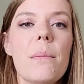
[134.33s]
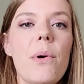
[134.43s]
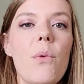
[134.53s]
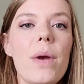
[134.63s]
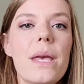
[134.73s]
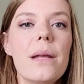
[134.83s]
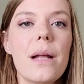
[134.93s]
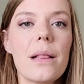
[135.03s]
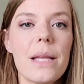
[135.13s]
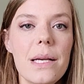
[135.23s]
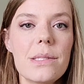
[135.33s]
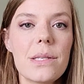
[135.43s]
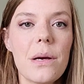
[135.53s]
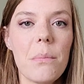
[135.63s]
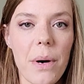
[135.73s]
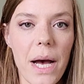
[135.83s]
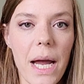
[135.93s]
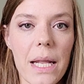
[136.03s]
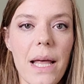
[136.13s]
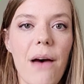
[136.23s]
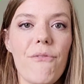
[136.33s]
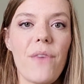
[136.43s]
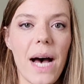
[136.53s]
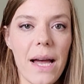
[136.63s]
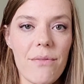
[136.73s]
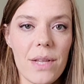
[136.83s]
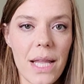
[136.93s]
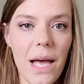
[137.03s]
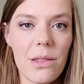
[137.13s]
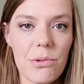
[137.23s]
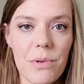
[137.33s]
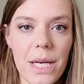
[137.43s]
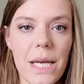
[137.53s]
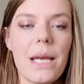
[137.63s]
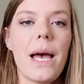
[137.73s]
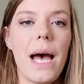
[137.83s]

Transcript: but we can at least combine that 5 and that 3,